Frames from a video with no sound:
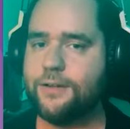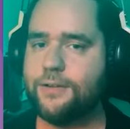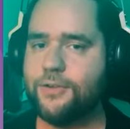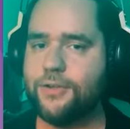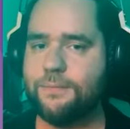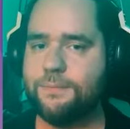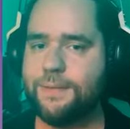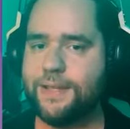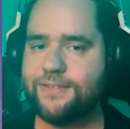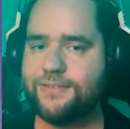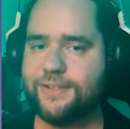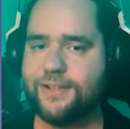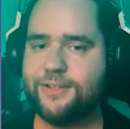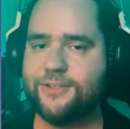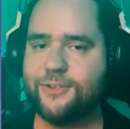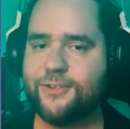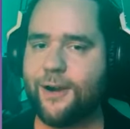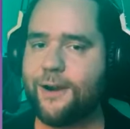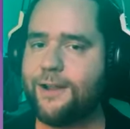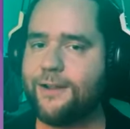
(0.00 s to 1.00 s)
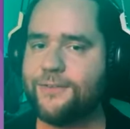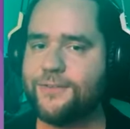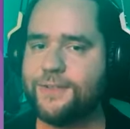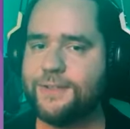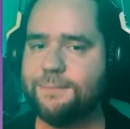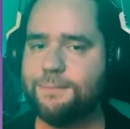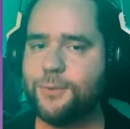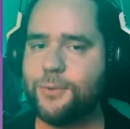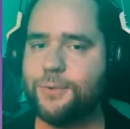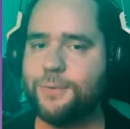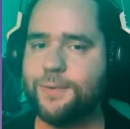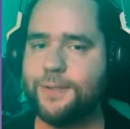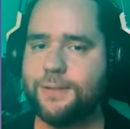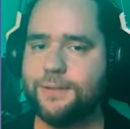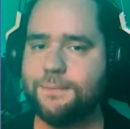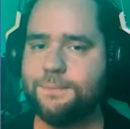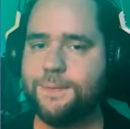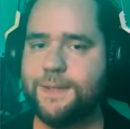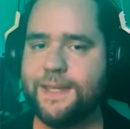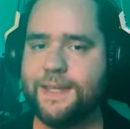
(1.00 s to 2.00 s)
You can basically start out simple
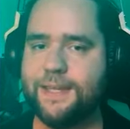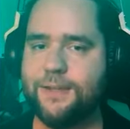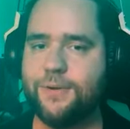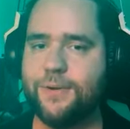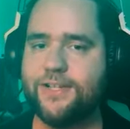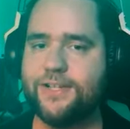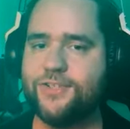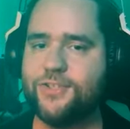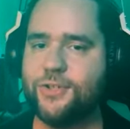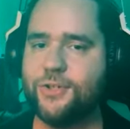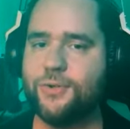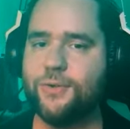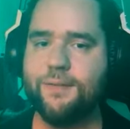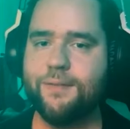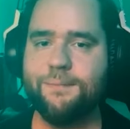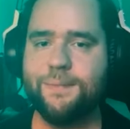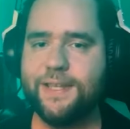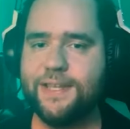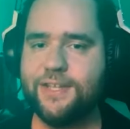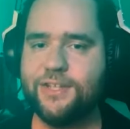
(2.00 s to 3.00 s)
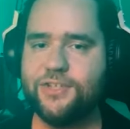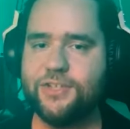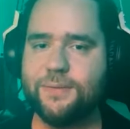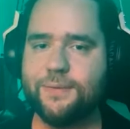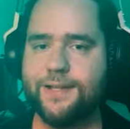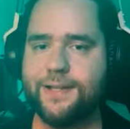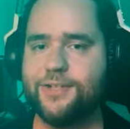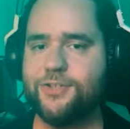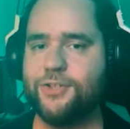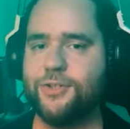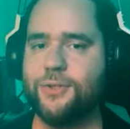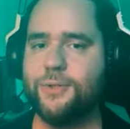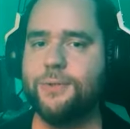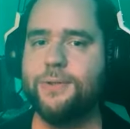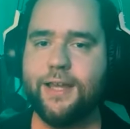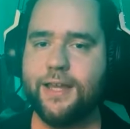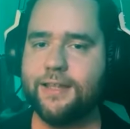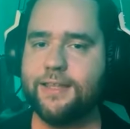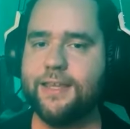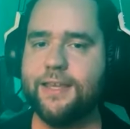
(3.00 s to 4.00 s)
with PE ratio and PEG ratio
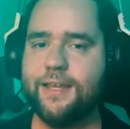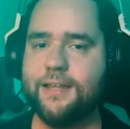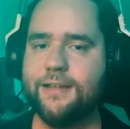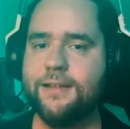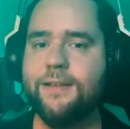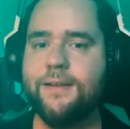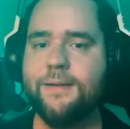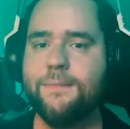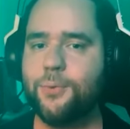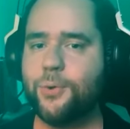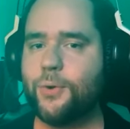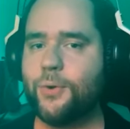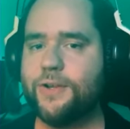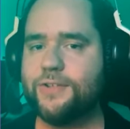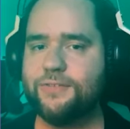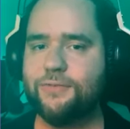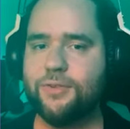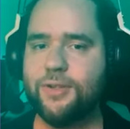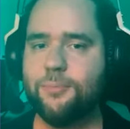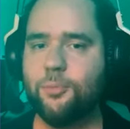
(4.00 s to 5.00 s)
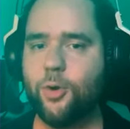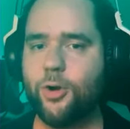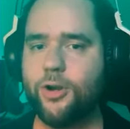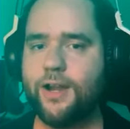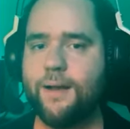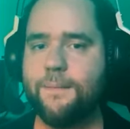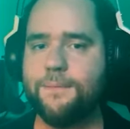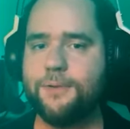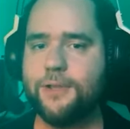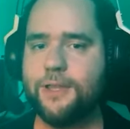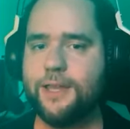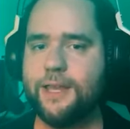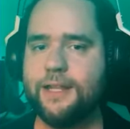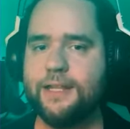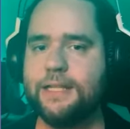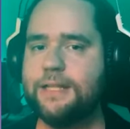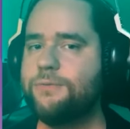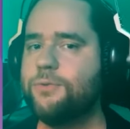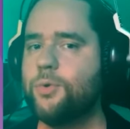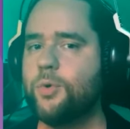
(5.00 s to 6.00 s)
and get progressively more
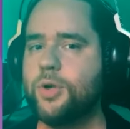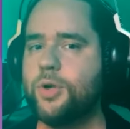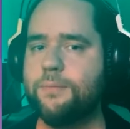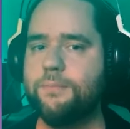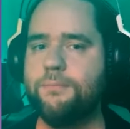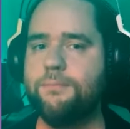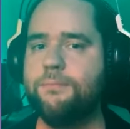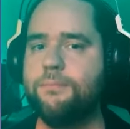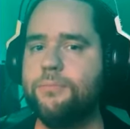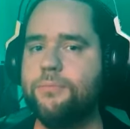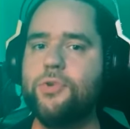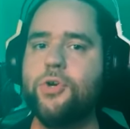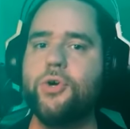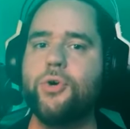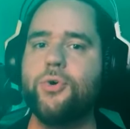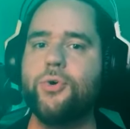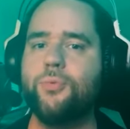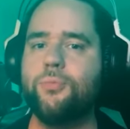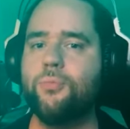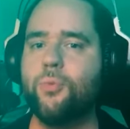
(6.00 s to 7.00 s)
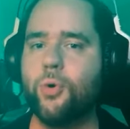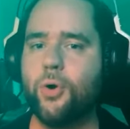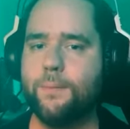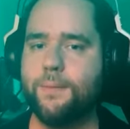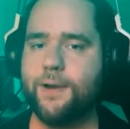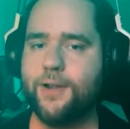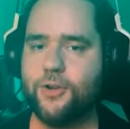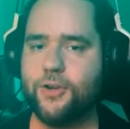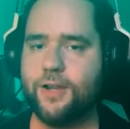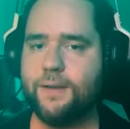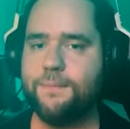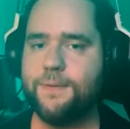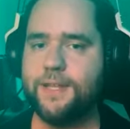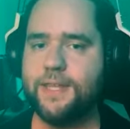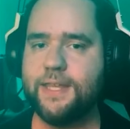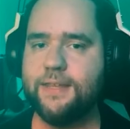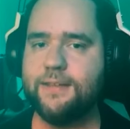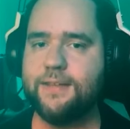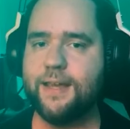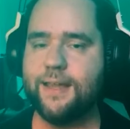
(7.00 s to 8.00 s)
complicated if you want to know more about your
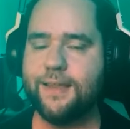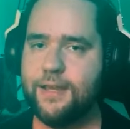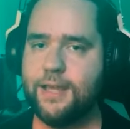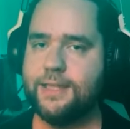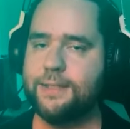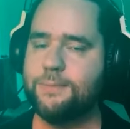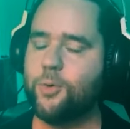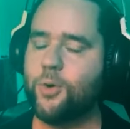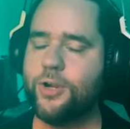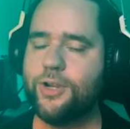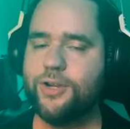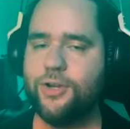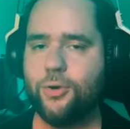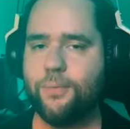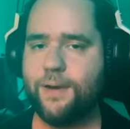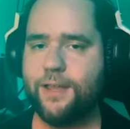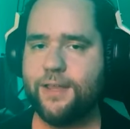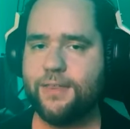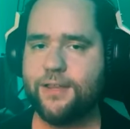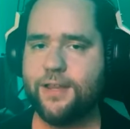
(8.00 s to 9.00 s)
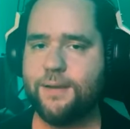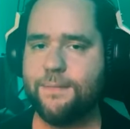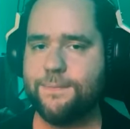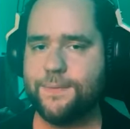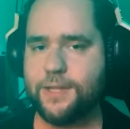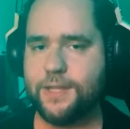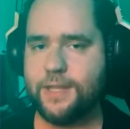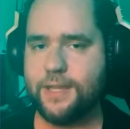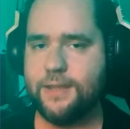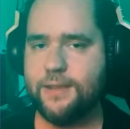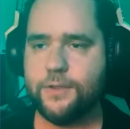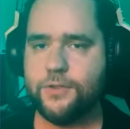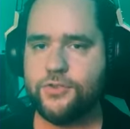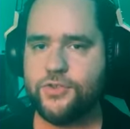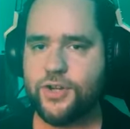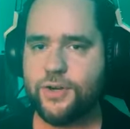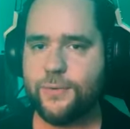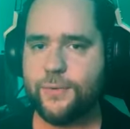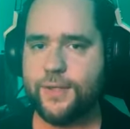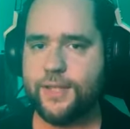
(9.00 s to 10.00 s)
company in debt. And the more you know about the company,
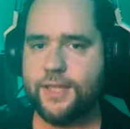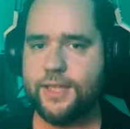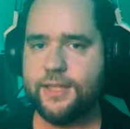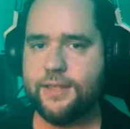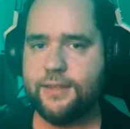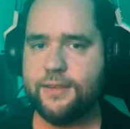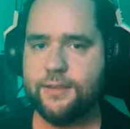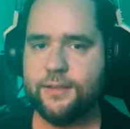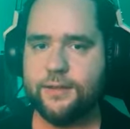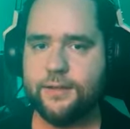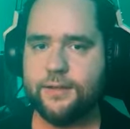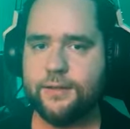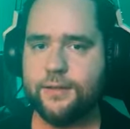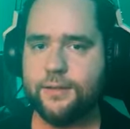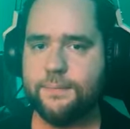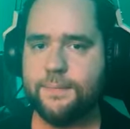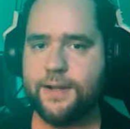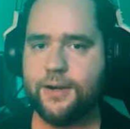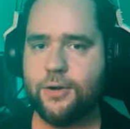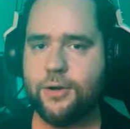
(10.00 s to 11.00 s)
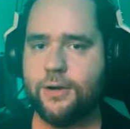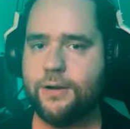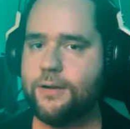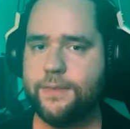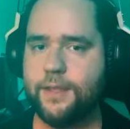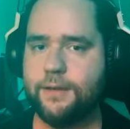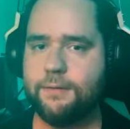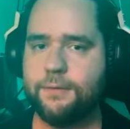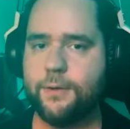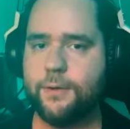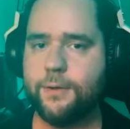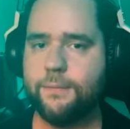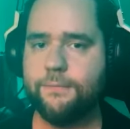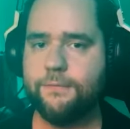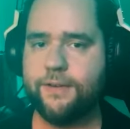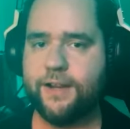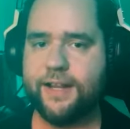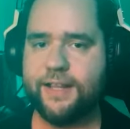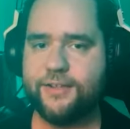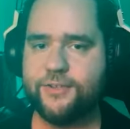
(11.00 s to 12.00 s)
generally the better of a
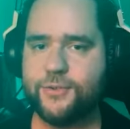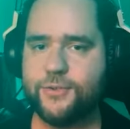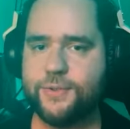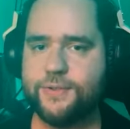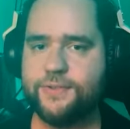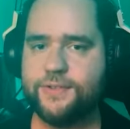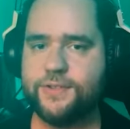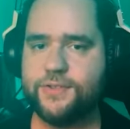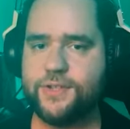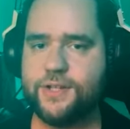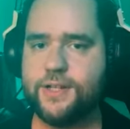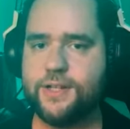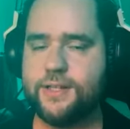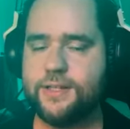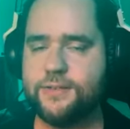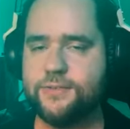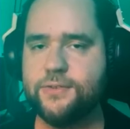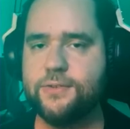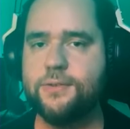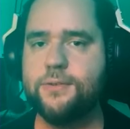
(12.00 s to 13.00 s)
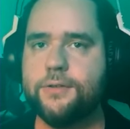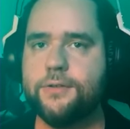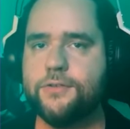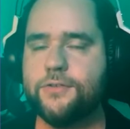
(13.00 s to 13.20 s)
financial decision it is.